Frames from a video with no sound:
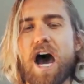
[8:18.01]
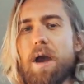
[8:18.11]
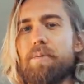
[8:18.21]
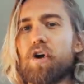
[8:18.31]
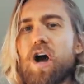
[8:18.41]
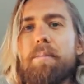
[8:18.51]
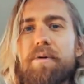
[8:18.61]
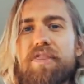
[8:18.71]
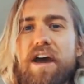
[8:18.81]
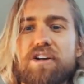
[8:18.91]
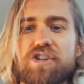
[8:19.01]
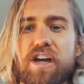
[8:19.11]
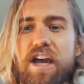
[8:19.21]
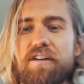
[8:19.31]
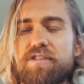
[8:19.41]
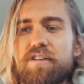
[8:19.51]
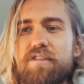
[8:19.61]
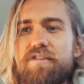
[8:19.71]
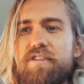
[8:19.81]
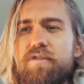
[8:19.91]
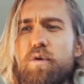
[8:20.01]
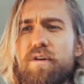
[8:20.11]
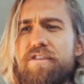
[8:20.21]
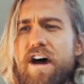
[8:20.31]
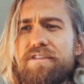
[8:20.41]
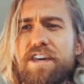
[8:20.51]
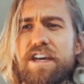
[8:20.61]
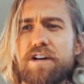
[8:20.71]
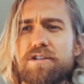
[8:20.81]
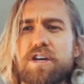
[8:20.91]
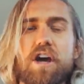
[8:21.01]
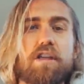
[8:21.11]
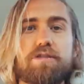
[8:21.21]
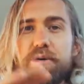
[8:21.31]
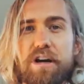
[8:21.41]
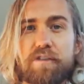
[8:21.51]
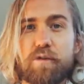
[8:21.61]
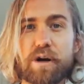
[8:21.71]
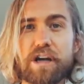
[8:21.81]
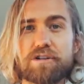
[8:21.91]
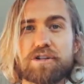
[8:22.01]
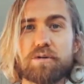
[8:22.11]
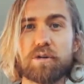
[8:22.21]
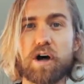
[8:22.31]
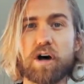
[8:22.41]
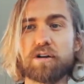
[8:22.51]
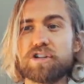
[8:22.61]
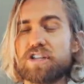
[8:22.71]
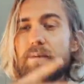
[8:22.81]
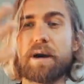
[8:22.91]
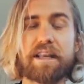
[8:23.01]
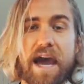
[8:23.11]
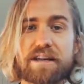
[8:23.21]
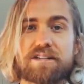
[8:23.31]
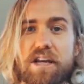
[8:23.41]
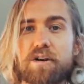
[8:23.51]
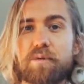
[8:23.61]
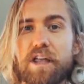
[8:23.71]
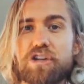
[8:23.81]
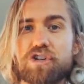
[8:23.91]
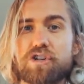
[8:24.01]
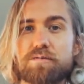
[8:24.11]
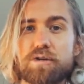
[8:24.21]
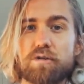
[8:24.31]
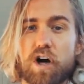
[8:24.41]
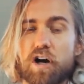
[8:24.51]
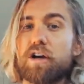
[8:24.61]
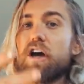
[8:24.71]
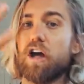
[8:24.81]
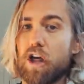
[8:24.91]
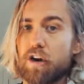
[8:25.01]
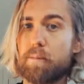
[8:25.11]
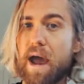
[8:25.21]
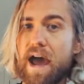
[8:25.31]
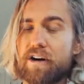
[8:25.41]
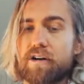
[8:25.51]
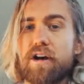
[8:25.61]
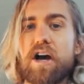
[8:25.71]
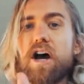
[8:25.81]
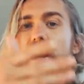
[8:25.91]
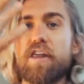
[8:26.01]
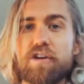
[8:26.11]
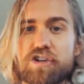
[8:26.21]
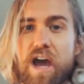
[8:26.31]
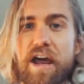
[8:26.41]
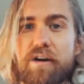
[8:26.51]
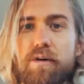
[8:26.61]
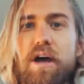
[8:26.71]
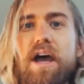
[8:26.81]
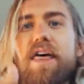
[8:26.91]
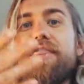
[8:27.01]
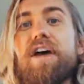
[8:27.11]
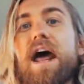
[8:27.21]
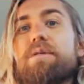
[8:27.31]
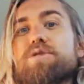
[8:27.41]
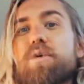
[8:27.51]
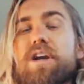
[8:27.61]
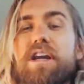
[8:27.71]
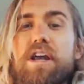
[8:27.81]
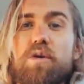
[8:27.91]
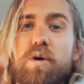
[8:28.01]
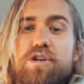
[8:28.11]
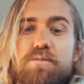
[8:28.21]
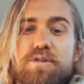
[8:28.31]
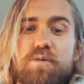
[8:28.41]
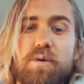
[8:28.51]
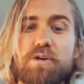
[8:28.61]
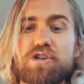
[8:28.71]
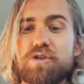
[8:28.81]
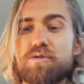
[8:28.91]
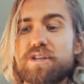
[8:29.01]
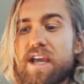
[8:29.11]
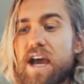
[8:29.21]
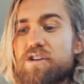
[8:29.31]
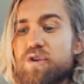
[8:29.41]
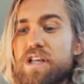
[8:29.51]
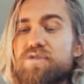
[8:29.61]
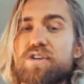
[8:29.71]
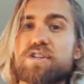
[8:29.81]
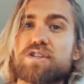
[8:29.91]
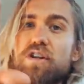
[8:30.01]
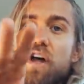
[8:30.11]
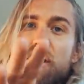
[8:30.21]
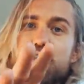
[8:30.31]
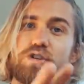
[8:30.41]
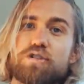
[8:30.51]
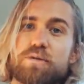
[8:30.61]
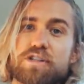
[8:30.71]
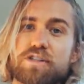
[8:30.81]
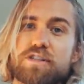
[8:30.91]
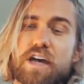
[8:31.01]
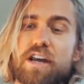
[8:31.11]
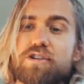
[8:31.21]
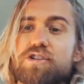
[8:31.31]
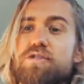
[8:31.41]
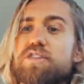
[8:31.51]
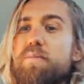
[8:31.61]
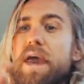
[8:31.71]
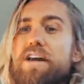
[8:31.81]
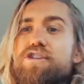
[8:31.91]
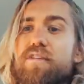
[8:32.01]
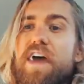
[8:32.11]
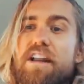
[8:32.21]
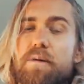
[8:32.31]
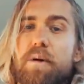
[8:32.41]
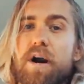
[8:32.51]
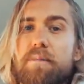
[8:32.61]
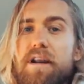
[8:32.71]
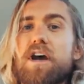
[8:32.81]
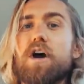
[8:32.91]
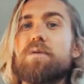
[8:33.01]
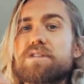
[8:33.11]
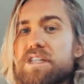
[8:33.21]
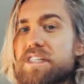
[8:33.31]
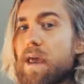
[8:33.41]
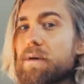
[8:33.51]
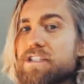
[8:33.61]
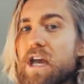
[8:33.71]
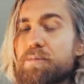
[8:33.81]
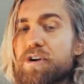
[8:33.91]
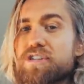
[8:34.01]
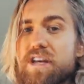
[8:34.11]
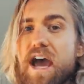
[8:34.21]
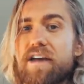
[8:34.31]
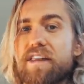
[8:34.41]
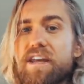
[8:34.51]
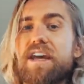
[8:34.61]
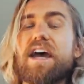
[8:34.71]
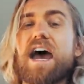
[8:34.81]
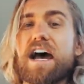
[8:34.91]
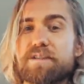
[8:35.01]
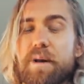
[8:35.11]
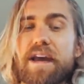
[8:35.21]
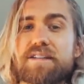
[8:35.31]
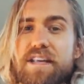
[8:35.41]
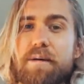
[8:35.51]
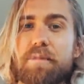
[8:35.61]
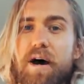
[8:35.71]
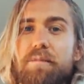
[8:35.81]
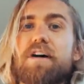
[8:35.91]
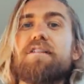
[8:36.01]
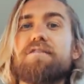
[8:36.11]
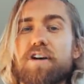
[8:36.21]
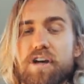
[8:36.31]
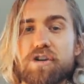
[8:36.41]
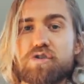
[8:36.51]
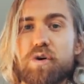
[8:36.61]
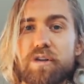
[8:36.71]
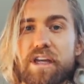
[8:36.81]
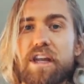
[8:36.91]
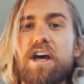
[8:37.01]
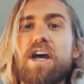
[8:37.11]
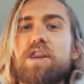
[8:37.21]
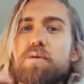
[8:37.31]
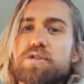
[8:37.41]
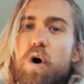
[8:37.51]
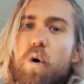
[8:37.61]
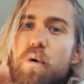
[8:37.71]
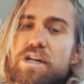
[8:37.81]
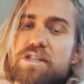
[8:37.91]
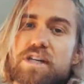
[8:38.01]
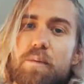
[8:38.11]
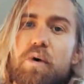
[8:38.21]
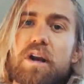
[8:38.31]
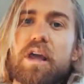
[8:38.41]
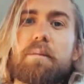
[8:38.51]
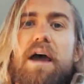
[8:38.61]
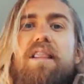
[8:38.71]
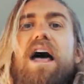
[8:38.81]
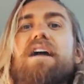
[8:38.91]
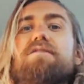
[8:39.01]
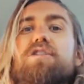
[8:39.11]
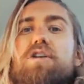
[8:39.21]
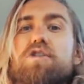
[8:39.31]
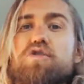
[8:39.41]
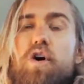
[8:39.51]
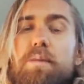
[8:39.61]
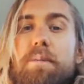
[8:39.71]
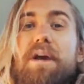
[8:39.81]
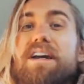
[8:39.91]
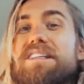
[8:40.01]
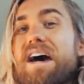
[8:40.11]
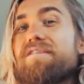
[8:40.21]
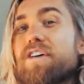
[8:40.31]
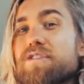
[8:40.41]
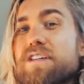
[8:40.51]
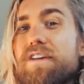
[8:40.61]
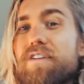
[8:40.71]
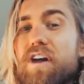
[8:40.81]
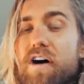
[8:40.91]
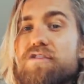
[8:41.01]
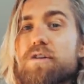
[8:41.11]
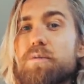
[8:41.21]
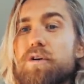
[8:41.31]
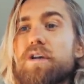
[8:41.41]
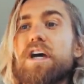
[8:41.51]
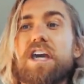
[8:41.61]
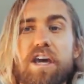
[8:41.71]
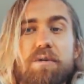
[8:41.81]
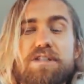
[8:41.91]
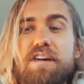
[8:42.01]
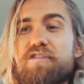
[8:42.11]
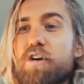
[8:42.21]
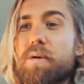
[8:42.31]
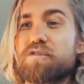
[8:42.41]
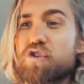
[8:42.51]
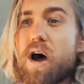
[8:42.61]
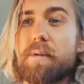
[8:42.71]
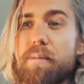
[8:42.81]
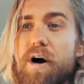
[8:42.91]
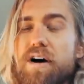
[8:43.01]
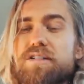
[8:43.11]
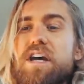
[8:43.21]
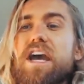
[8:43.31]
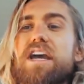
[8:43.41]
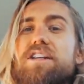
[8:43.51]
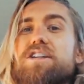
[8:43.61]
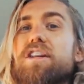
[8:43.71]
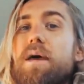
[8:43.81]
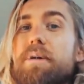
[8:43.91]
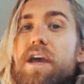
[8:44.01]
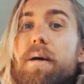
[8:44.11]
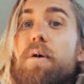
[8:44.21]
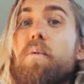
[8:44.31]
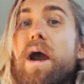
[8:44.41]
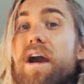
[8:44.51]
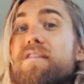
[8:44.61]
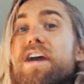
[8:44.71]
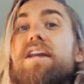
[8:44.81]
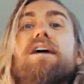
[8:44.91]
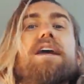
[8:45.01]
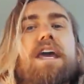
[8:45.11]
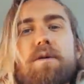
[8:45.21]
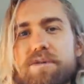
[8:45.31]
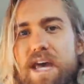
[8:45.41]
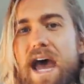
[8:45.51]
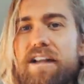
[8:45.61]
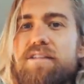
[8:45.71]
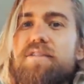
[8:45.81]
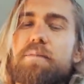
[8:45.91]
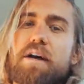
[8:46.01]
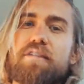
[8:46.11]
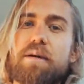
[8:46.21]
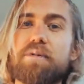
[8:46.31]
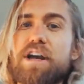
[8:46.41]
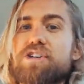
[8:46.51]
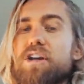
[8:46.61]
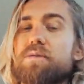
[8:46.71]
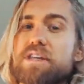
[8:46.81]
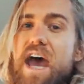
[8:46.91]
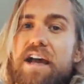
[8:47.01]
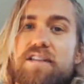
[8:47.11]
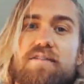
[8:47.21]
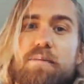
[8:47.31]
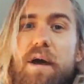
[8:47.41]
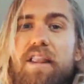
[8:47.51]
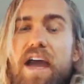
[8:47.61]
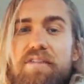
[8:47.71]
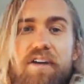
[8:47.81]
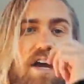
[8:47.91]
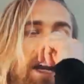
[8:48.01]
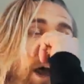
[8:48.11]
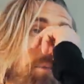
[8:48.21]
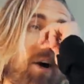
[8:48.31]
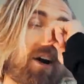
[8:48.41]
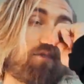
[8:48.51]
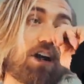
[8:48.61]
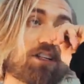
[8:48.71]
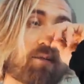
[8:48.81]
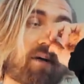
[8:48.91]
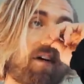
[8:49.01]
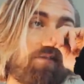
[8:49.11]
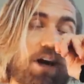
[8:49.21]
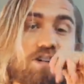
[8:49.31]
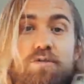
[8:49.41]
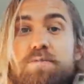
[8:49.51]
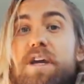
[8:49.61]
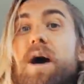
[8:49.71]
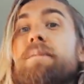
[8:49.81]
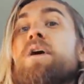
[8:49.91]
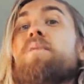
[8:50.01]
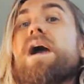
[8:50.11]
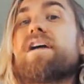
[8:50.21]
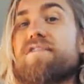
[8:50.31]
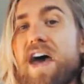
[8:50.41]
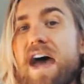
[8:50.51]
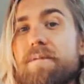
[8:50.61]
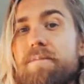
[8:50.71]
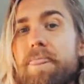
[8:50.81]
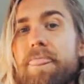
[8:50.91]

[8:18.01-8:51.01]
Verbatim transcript: I broke up with that chick after 4 or 5 years, 3 or 4 years too long, just like my dad stayed in a relationship too long, another pattern, another shadow. Then I was working at Nordstrom's and women's shoes. I got transferred to Salon Shoes, which is designer shoes. The manager of that department was the same exact personality as my ex-stepmom, very controlling. There was always someone in my life to control me because that felt safe and comfortable. It was a form of trauma bond. And until I became aware of it, it was active in my vibration. It was active in my life. Now, part of raising my vibration was becoming aware of that.